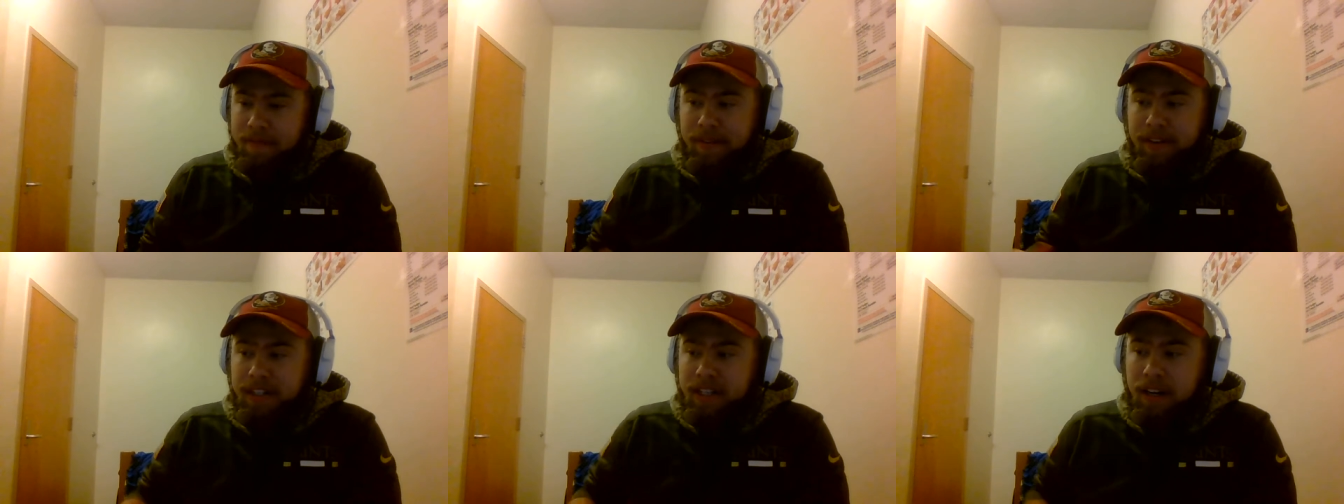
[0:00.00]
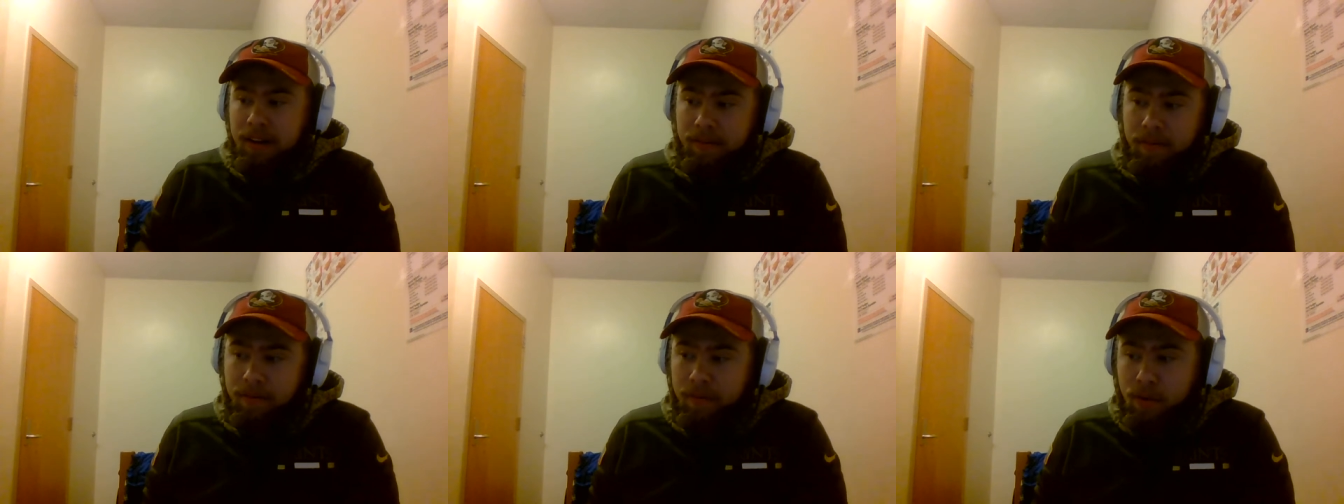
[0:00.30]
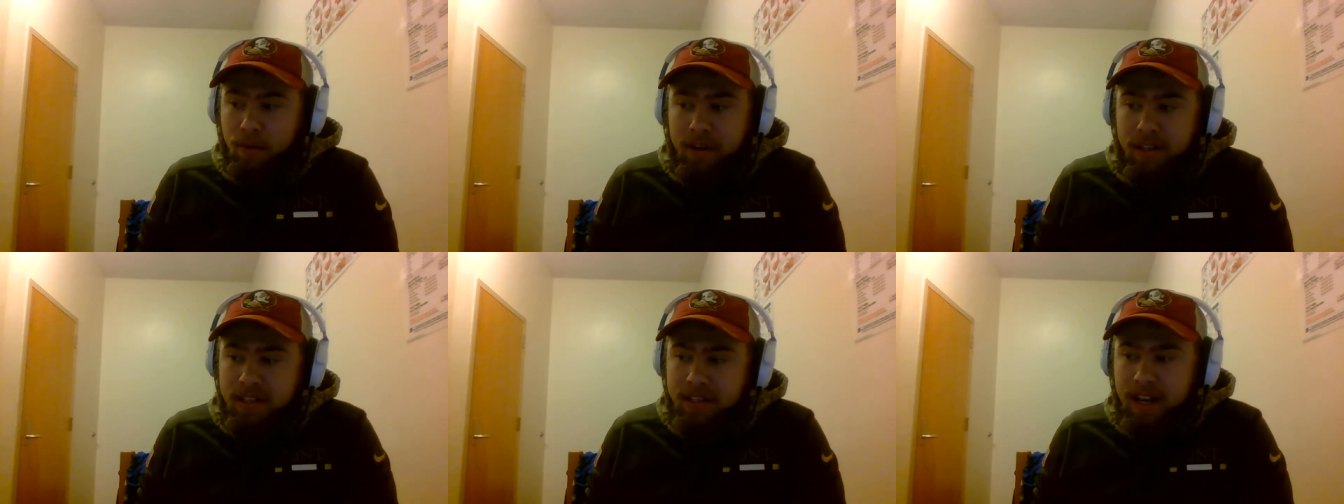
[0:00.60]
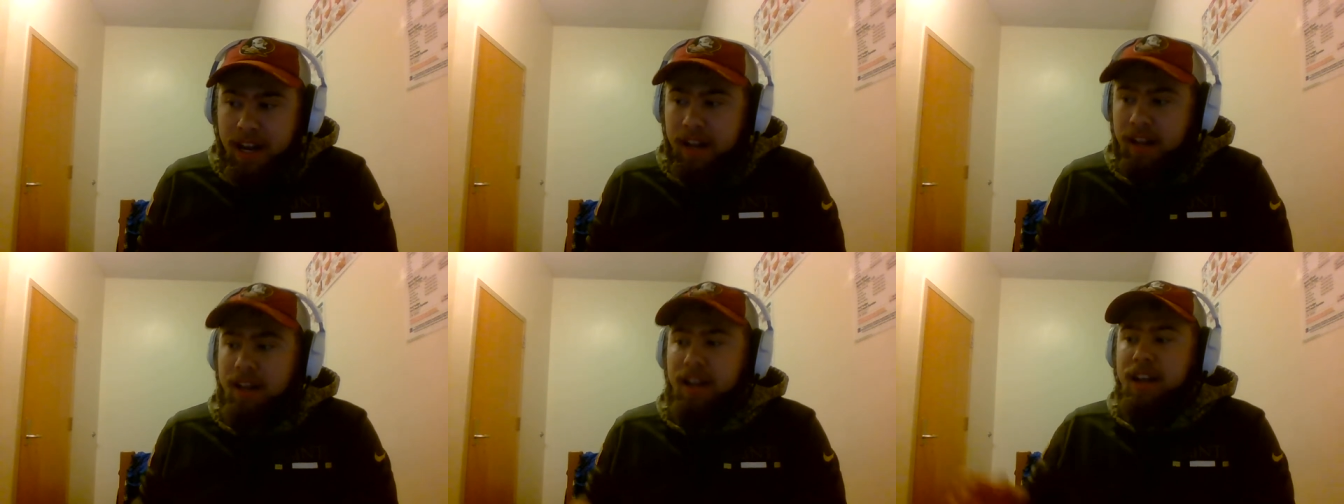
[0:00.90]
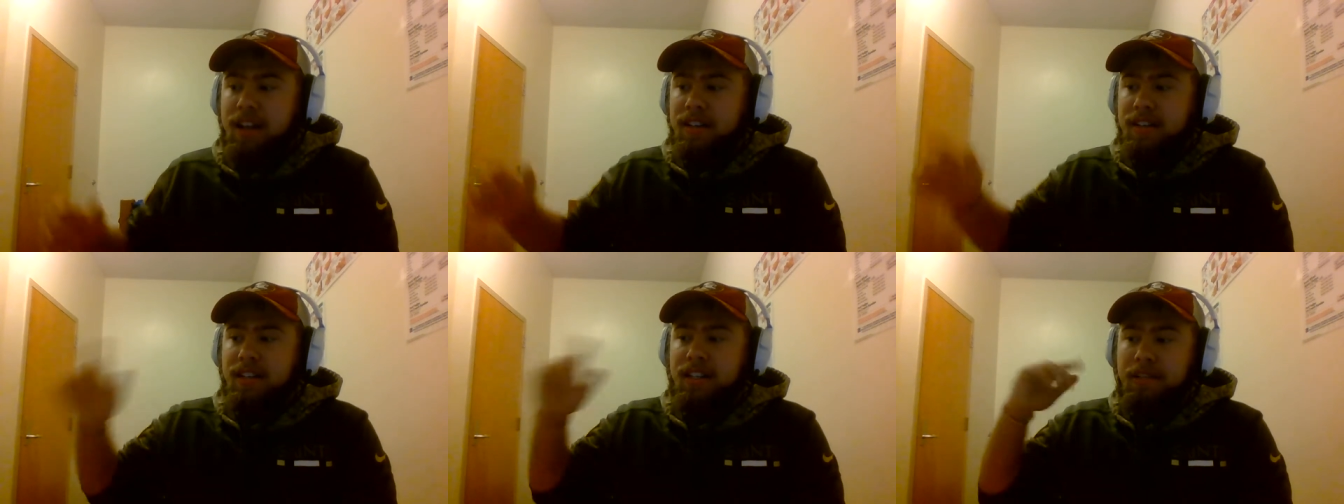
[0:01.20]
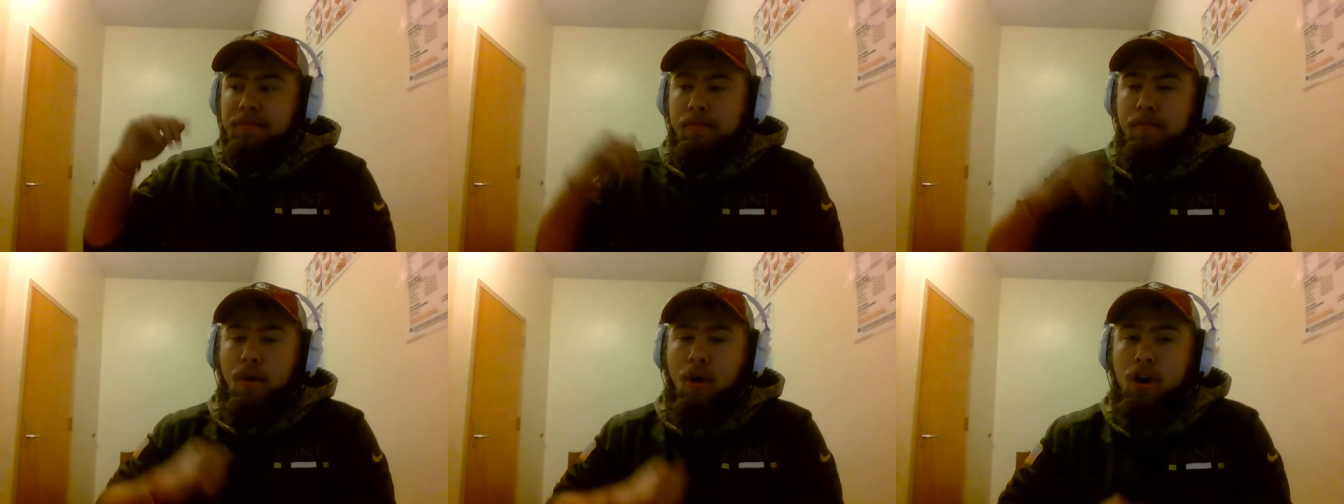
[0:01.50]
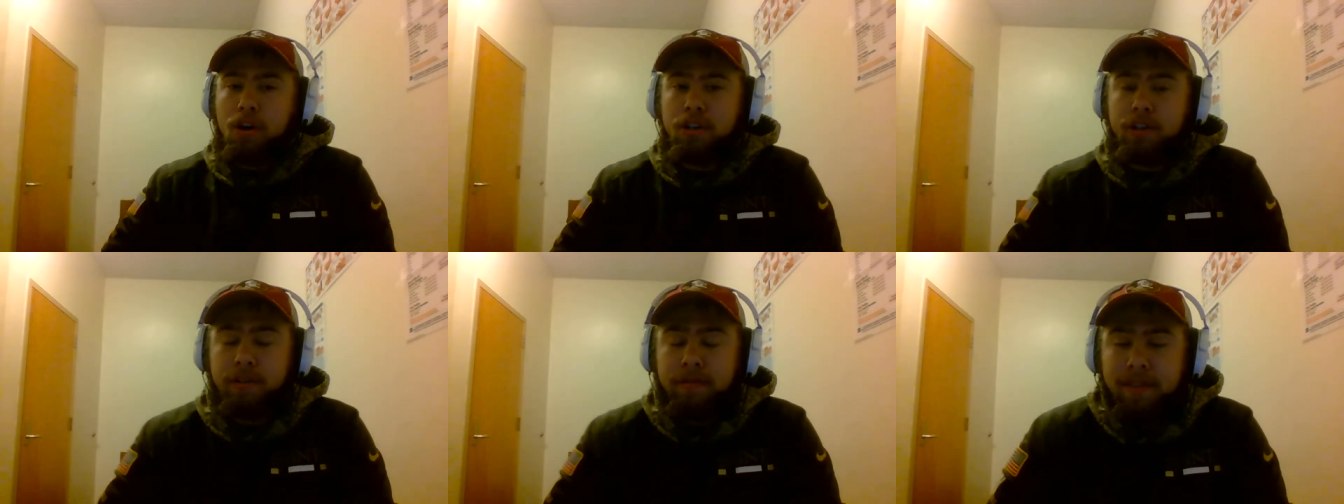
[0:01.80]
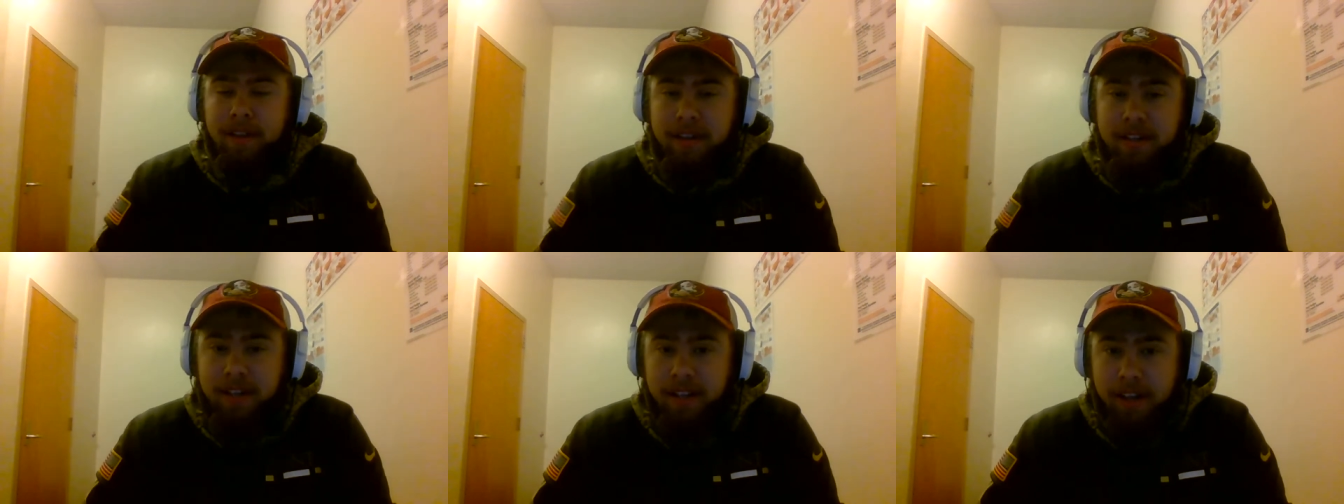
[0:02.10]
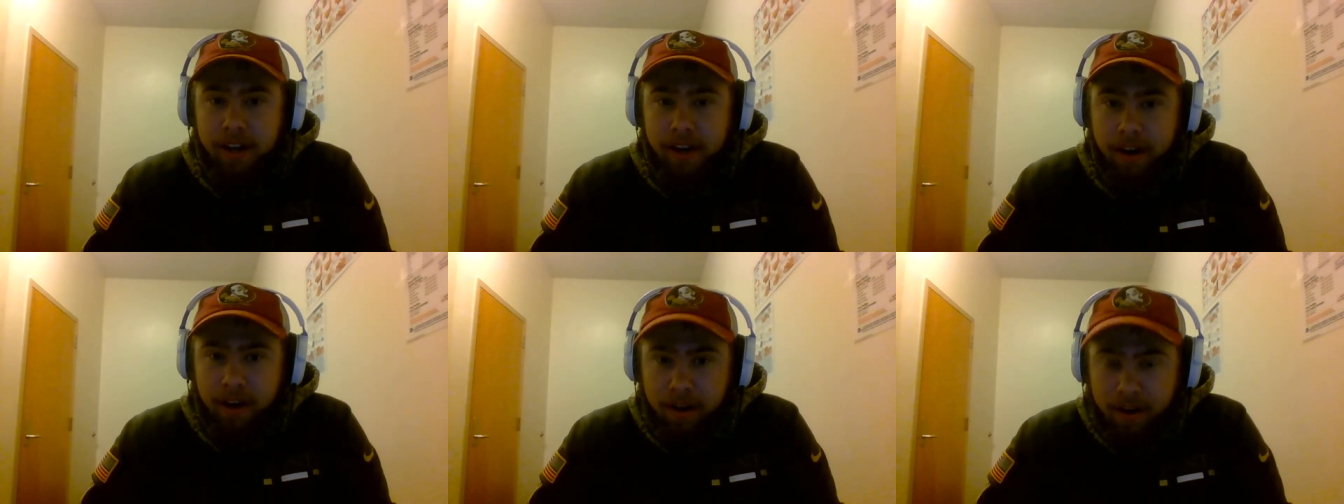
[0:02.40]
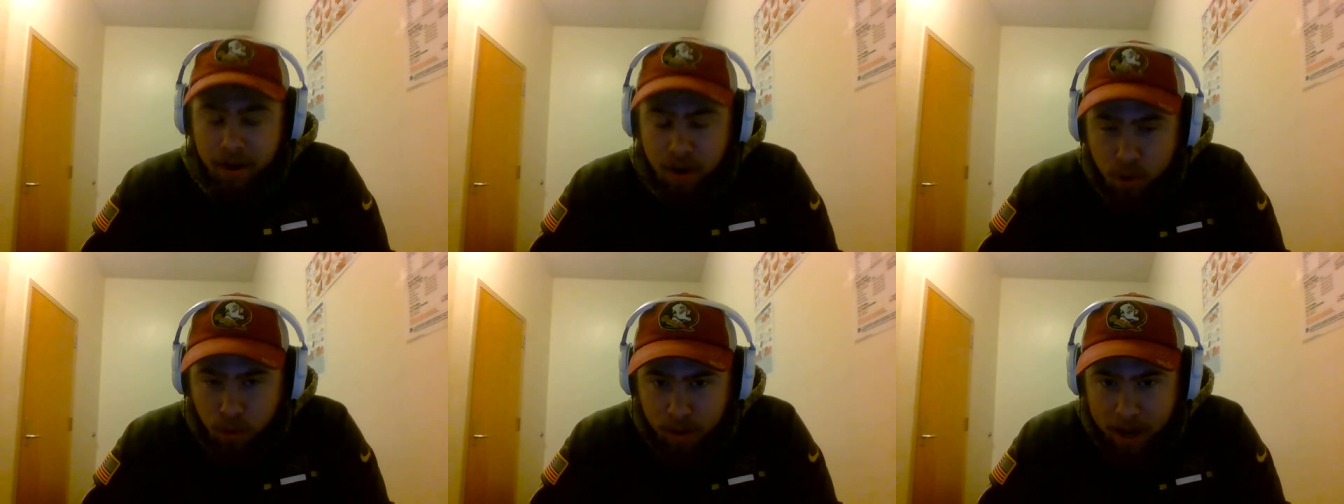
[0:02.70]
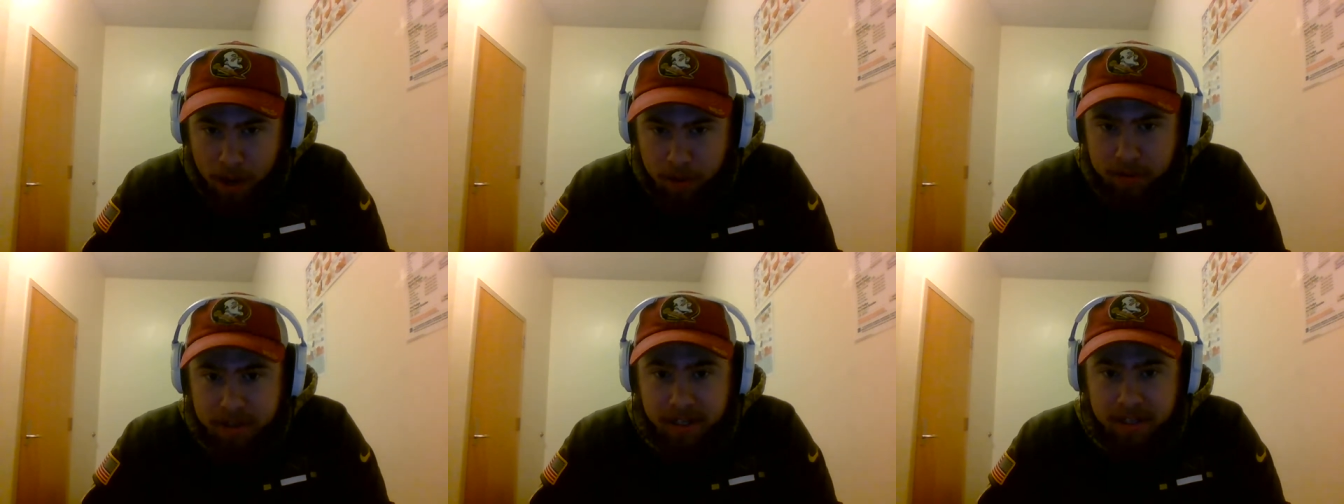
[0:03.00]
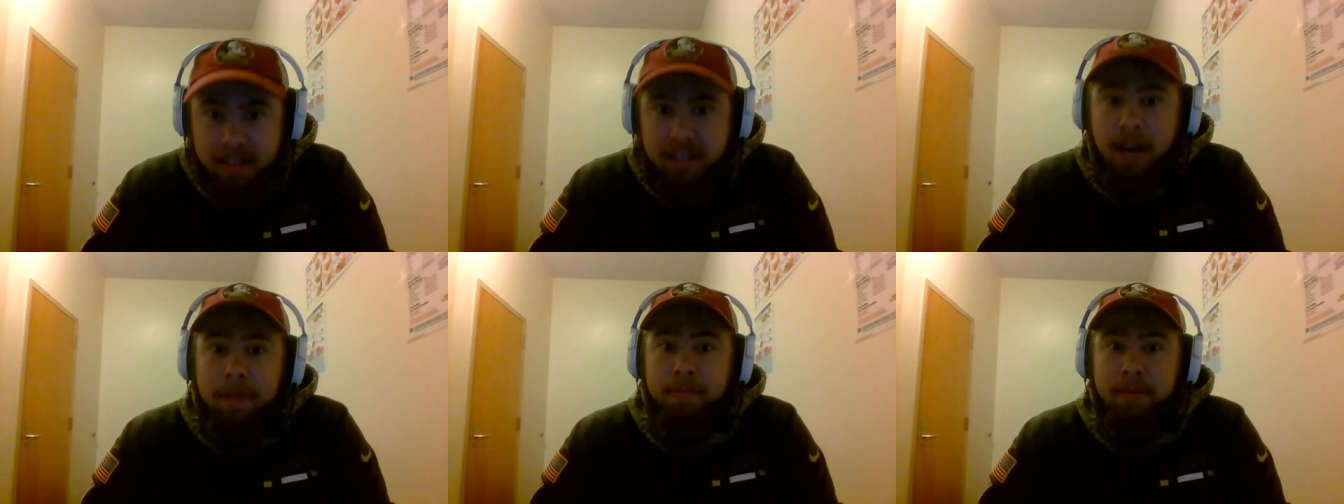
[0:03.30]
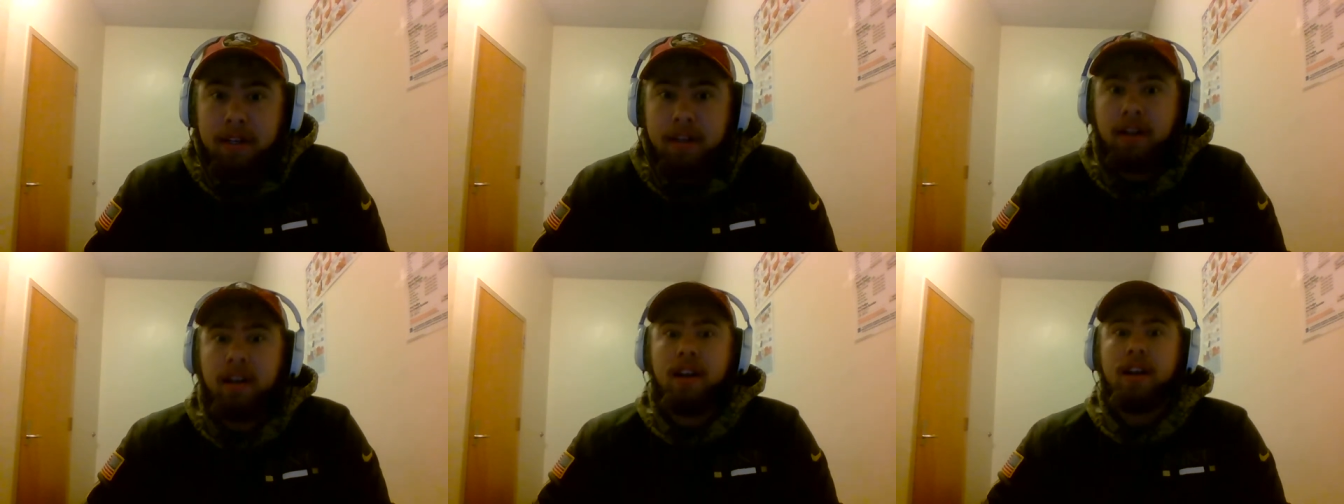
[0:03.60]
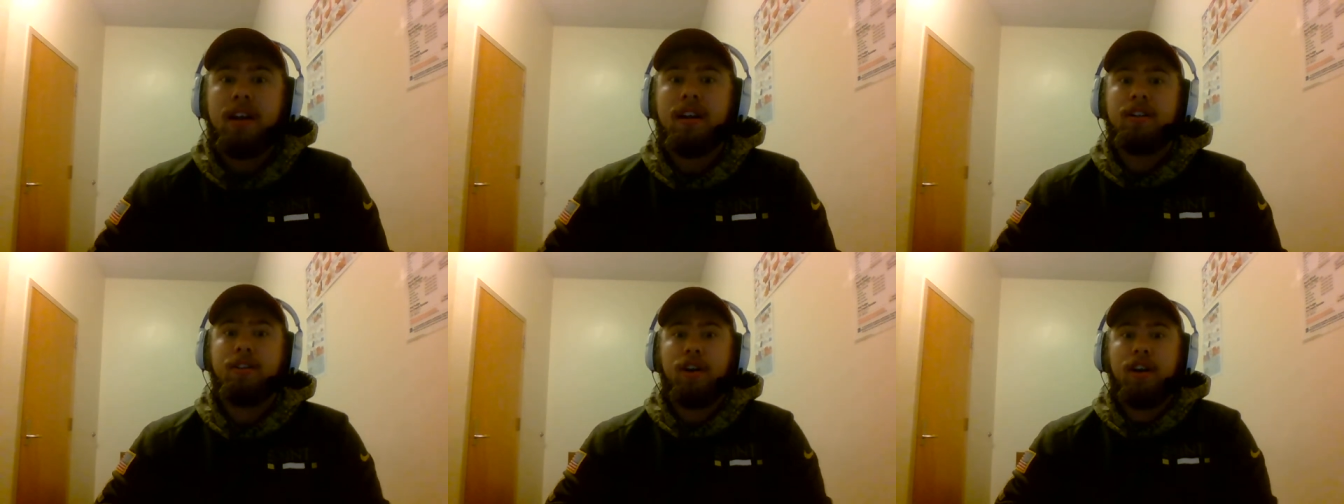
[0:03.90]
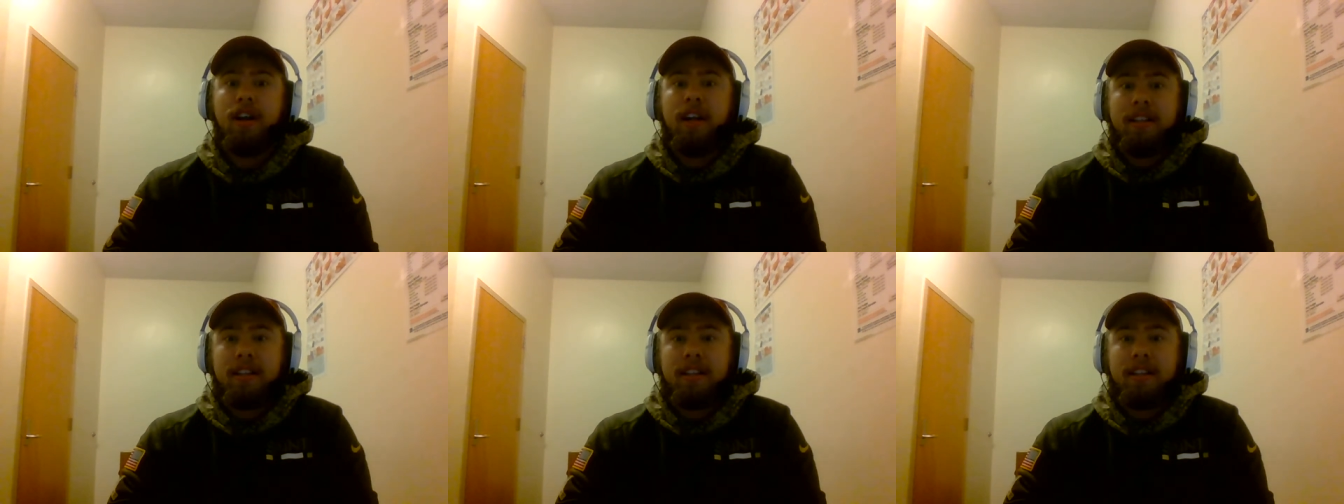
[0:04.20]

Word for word: I've been cheering for Florida State since March of this year when I was accepted uh,